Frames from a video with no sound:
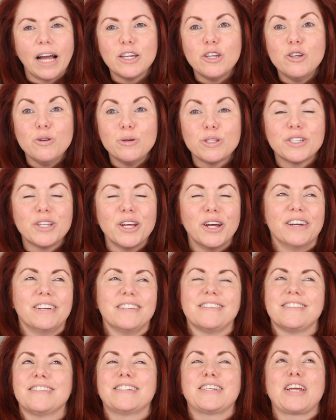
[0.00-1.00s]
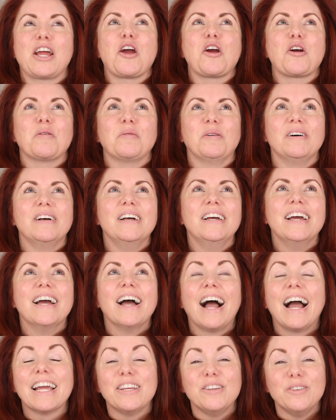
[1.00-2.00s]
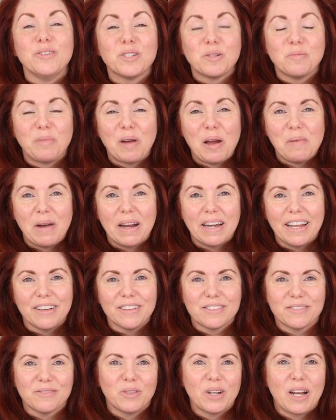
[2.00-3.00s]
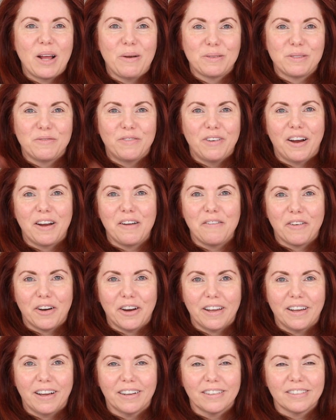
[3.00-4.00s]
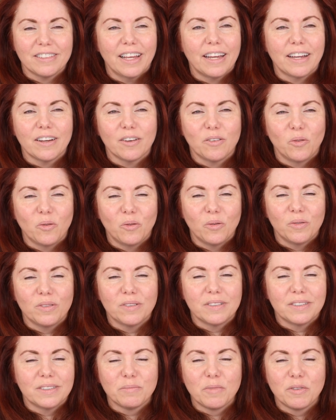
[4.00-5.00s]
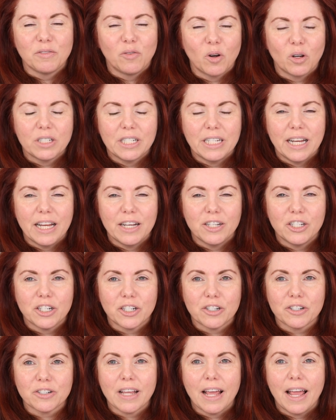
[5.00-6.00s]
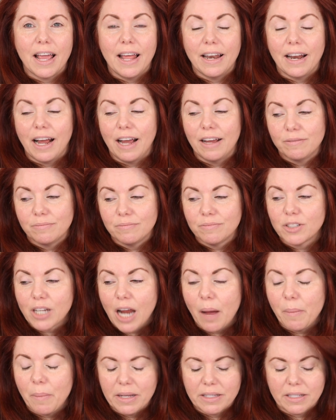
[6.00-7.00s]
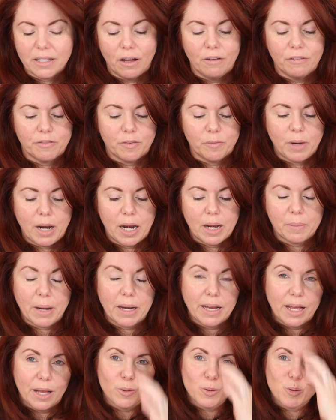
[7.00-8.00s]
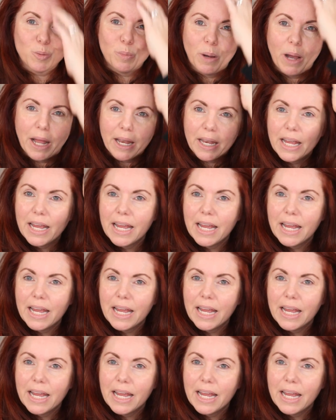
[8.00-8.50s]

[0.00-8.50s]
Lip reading: used to bite my nails when I was very, very young. Like, before teenage years, and I stopped myself from biting my nails, but